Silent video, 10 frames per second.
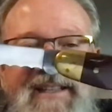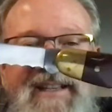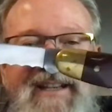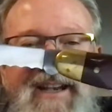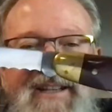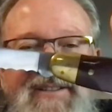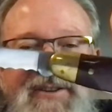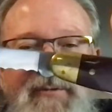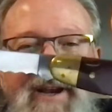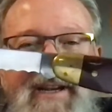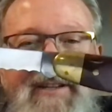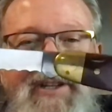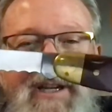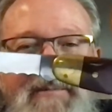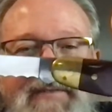the serrated
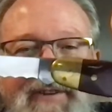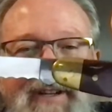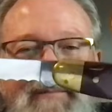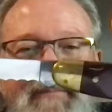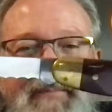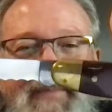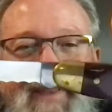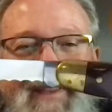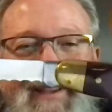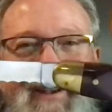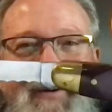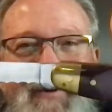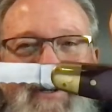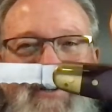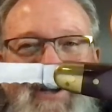sheepsfoot,
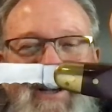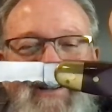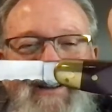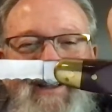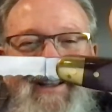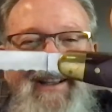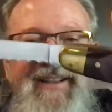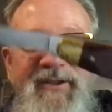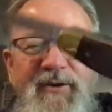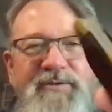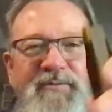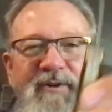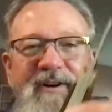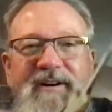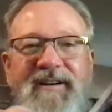which those
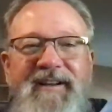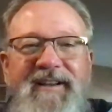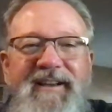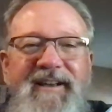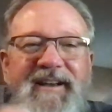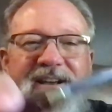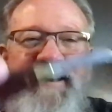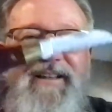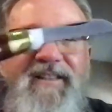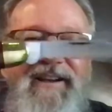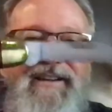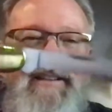were, like I